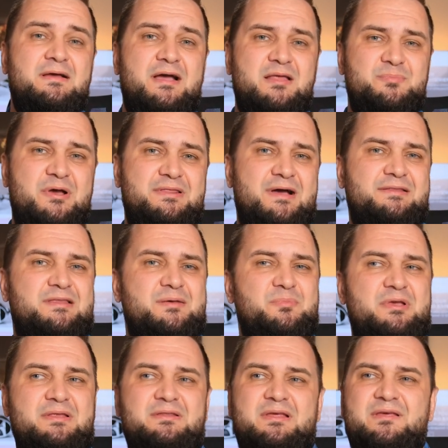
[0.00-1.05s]
And by that I
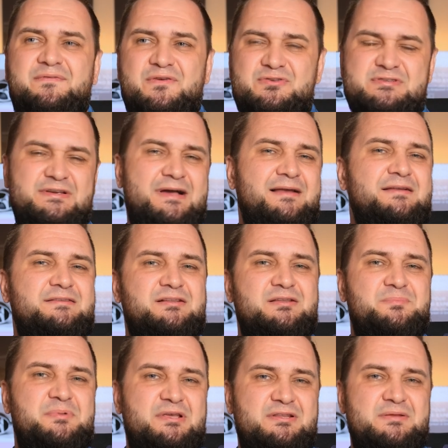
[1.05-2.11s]
mean infusing a little
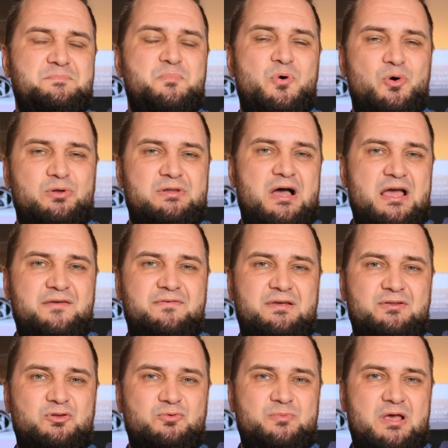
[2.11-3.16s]
bit more life
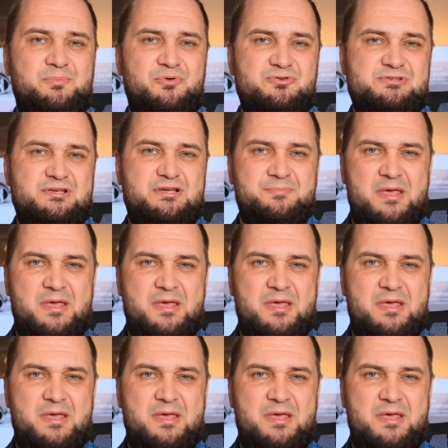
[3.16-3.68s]
into my music,